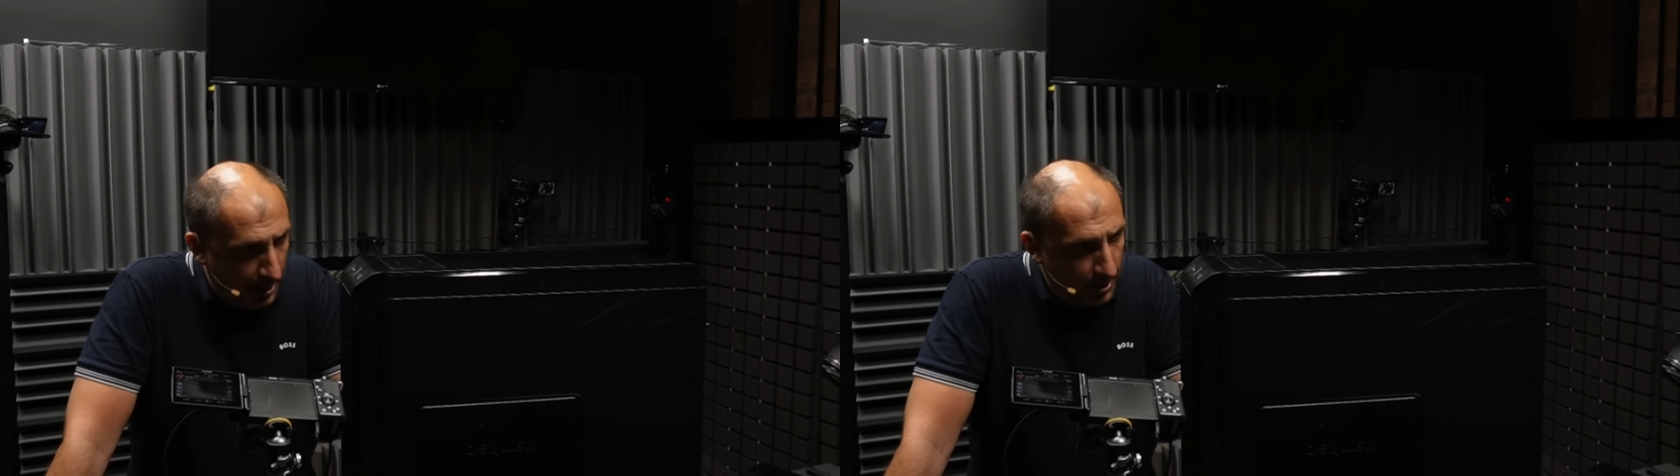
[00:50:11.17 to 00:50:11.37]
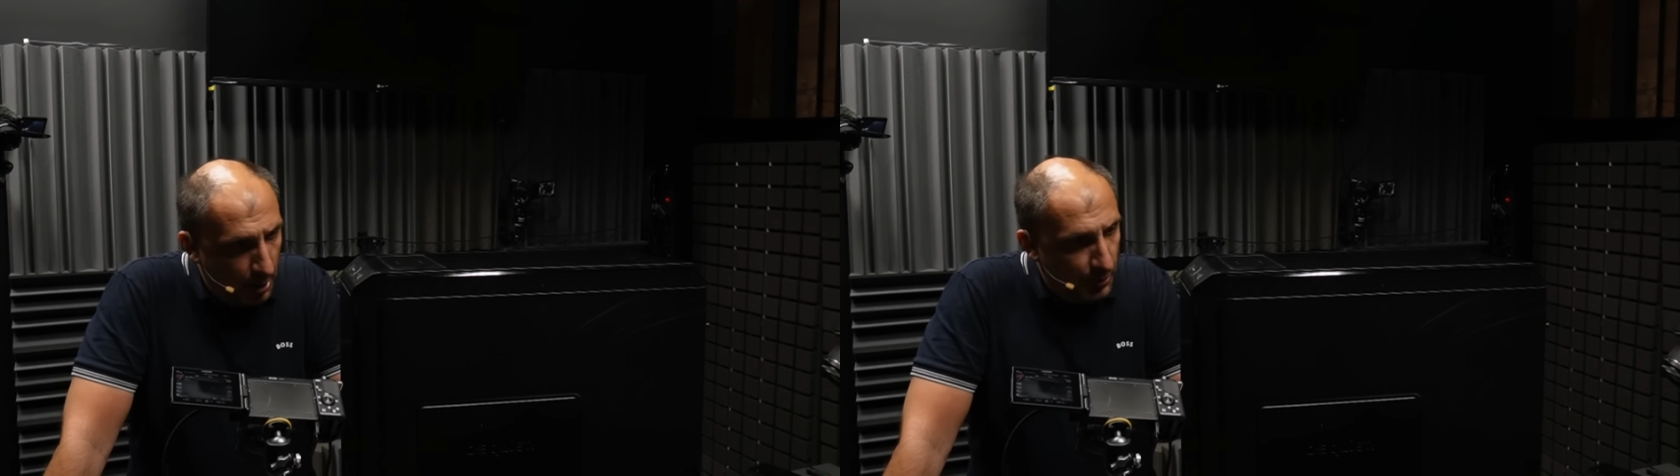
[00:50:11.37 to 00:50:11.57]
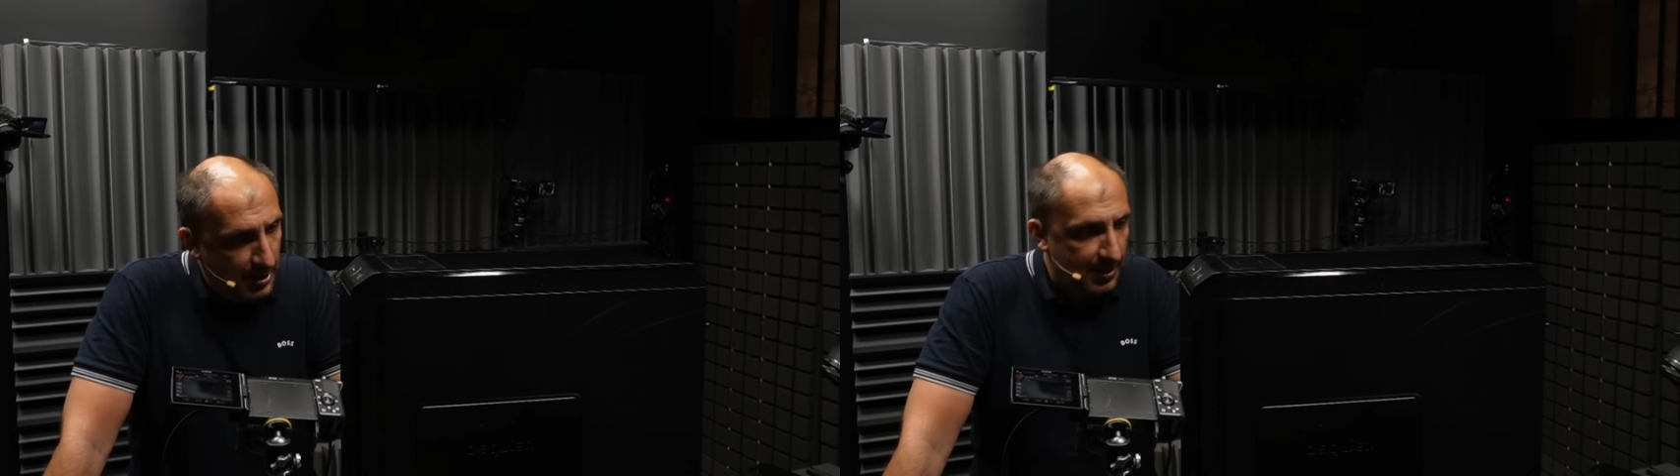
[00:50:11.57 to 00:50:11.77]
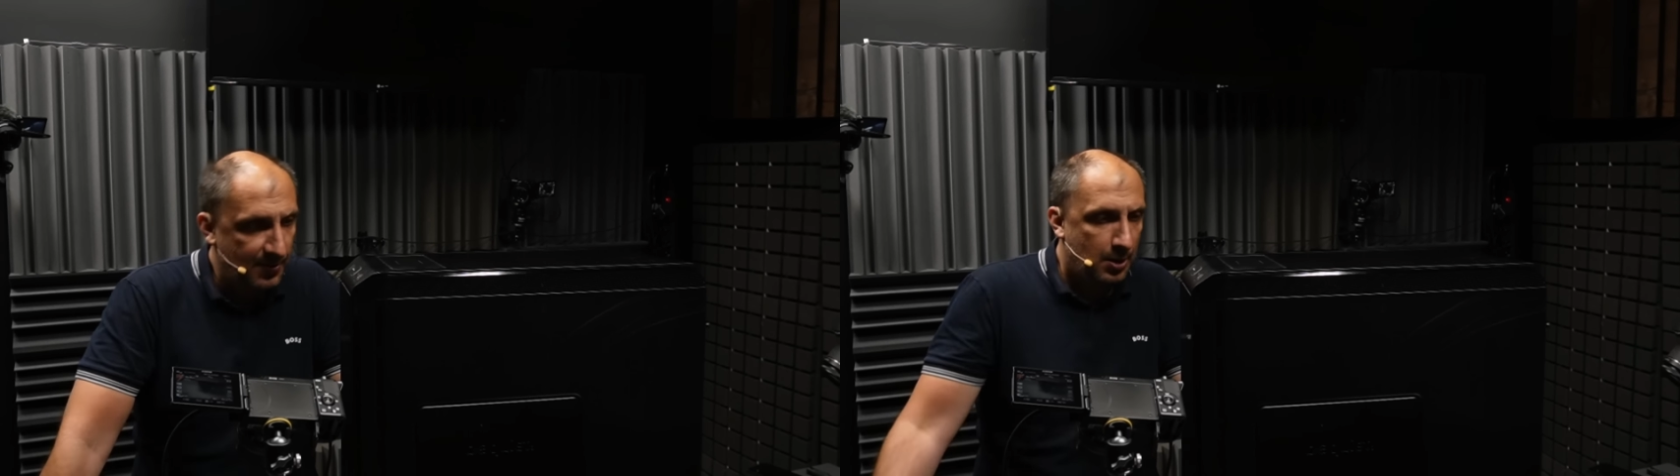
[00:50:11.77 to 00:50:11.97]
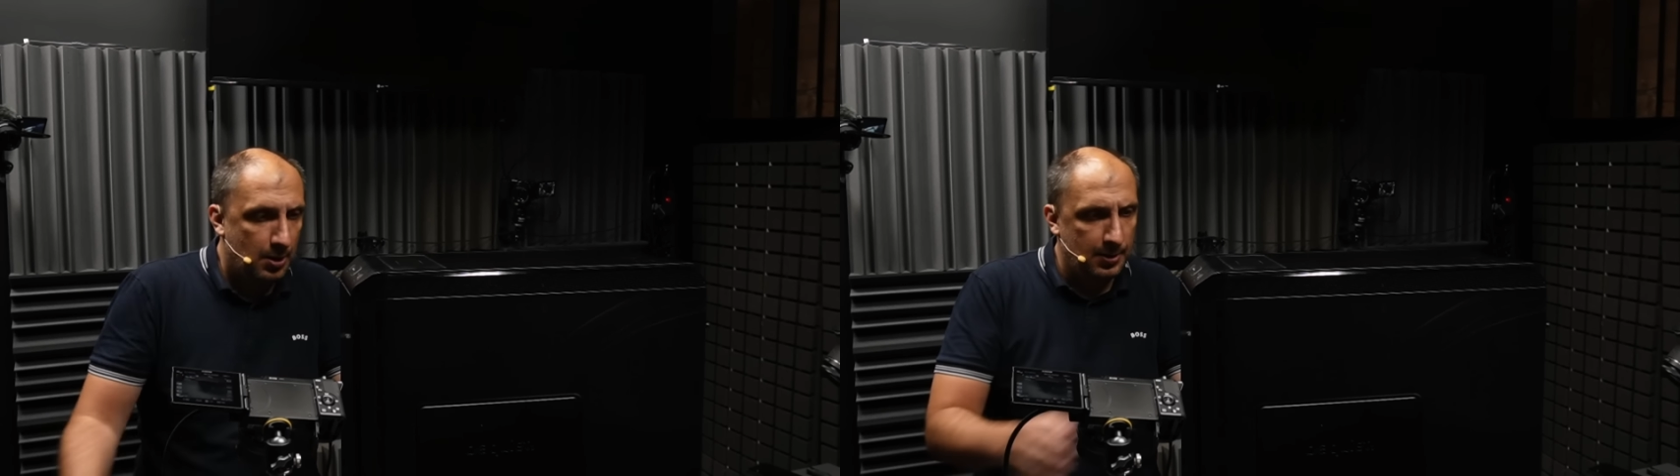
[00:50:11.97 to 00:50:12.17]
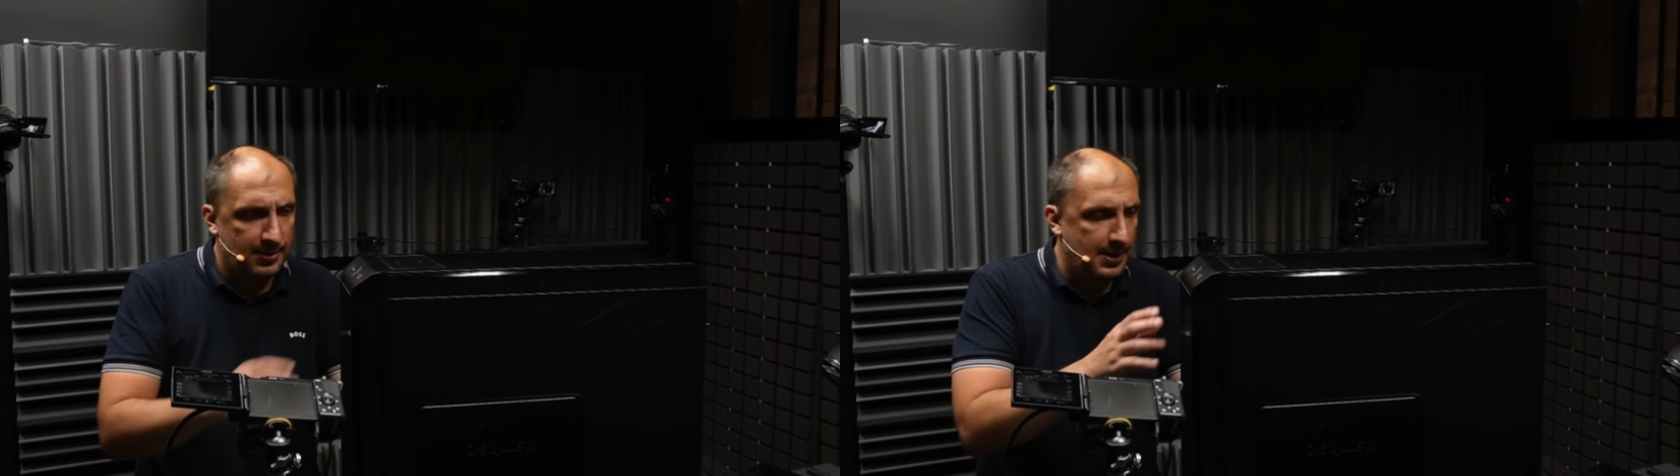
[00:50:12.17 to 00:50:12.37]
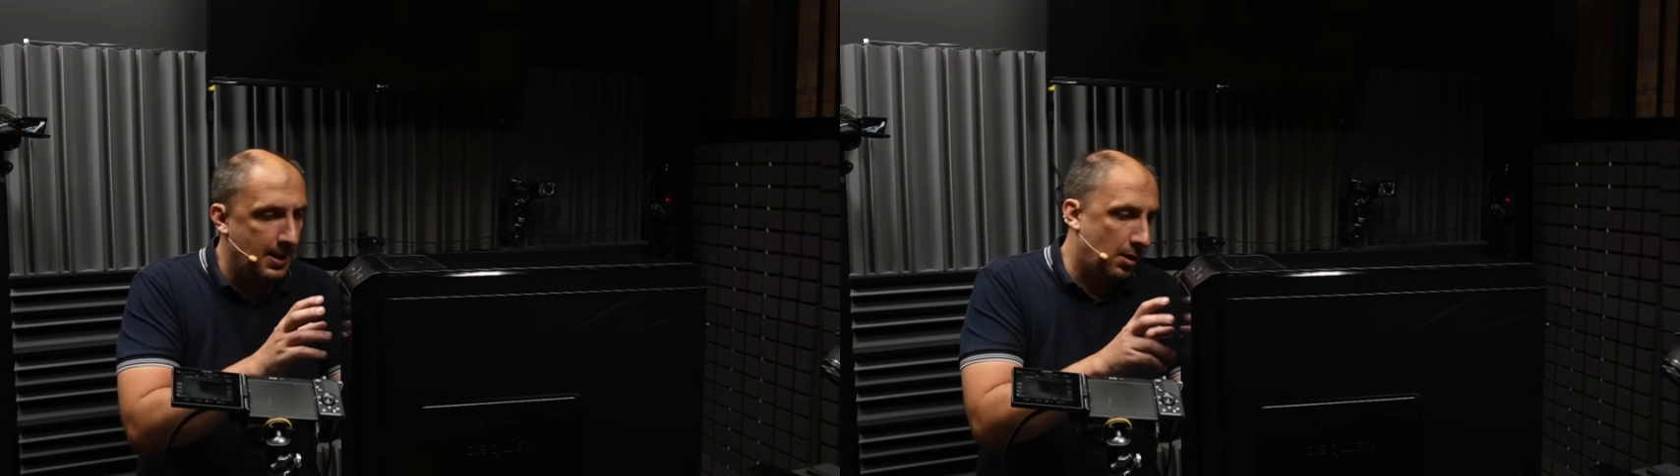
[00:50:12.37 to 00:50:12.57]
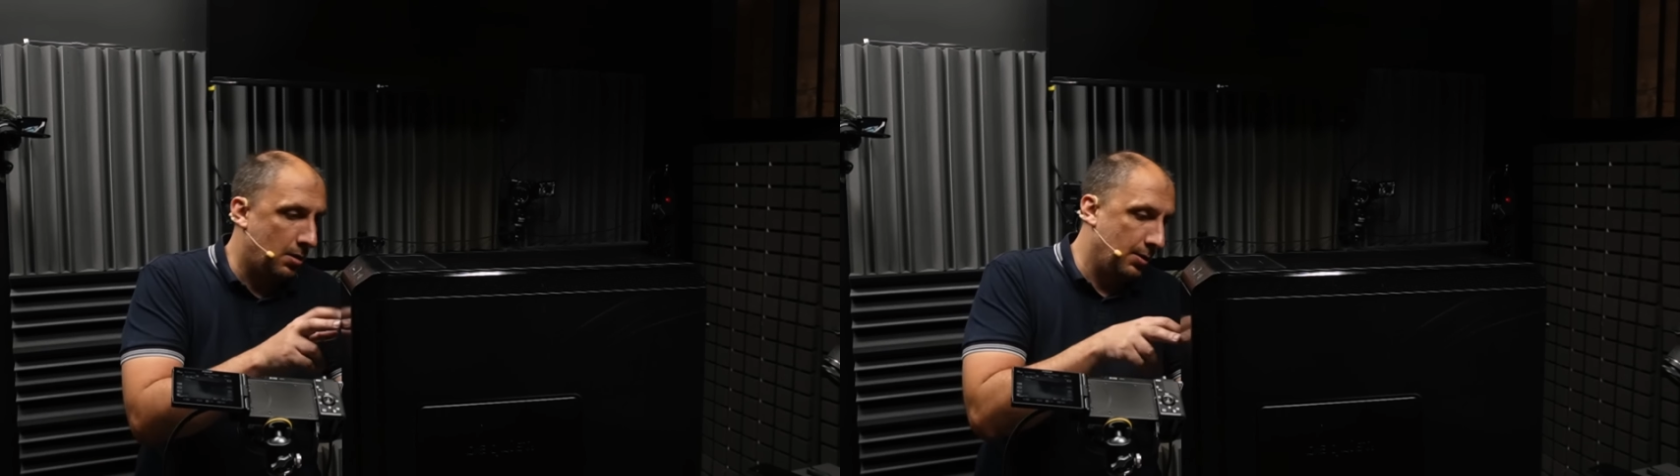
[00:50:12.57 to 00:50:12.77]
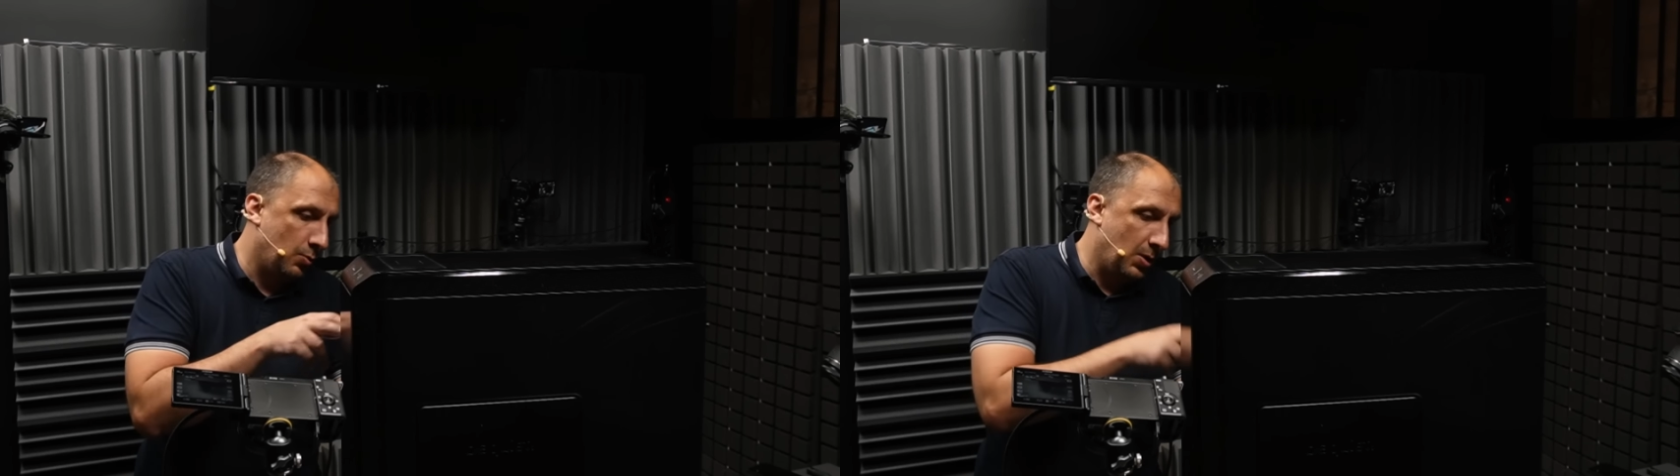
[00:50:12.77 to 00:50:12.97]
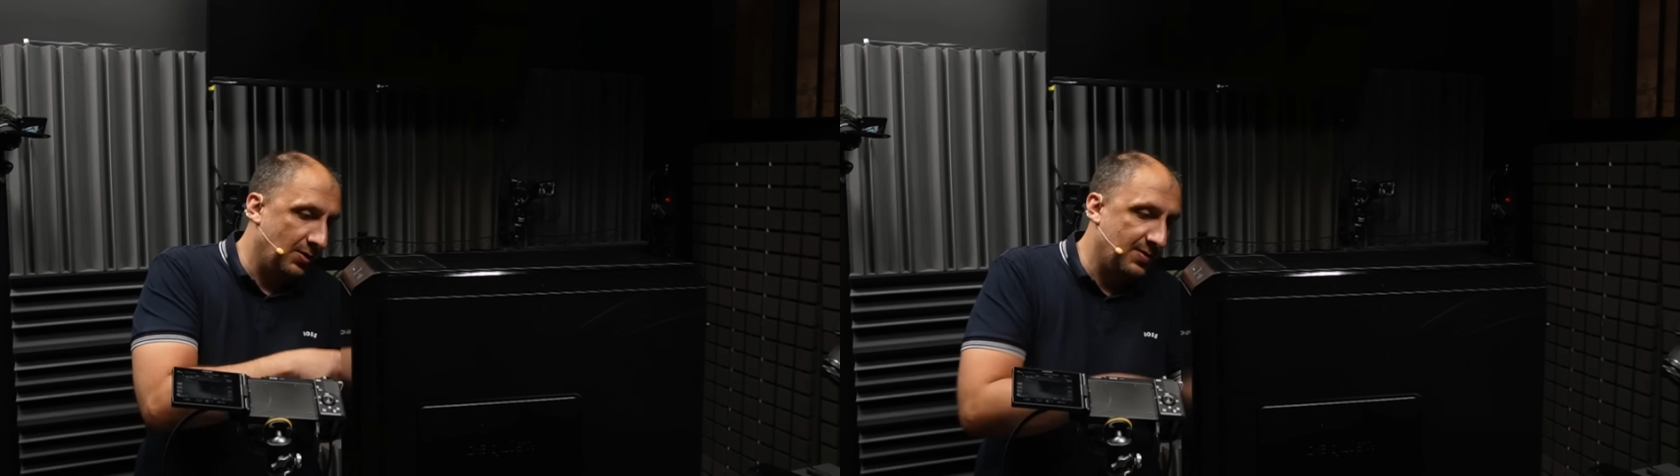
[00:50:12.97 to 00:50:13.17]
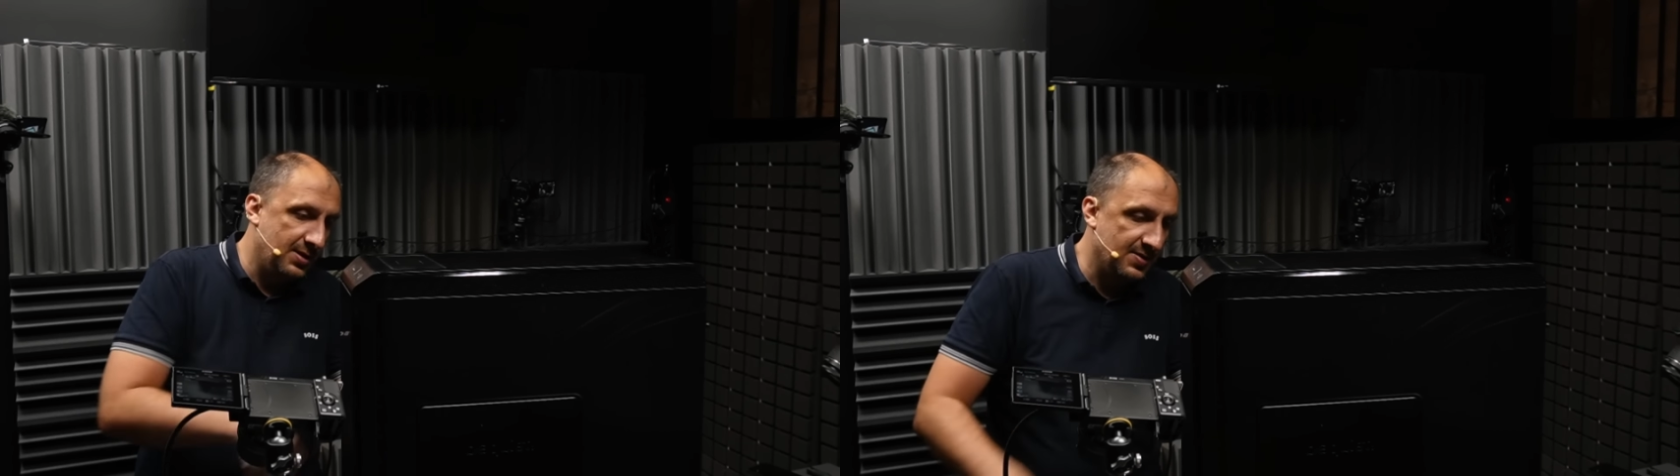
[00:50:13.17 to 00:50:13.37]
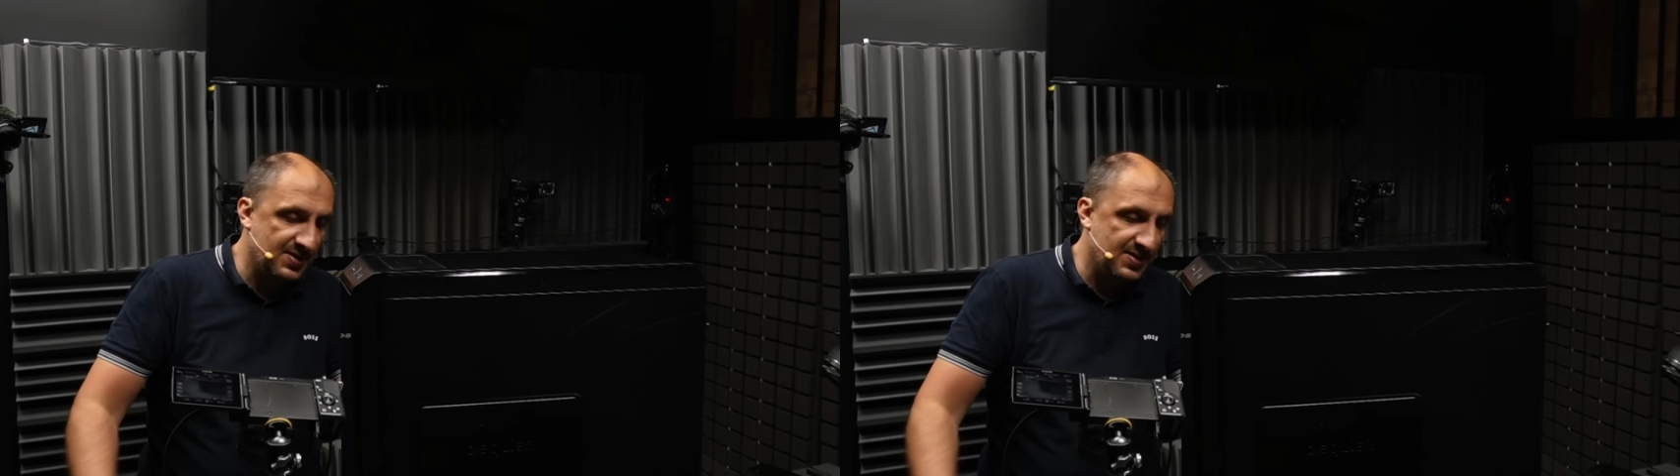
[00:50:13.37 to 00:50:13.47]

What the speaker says: I know that currently on one of the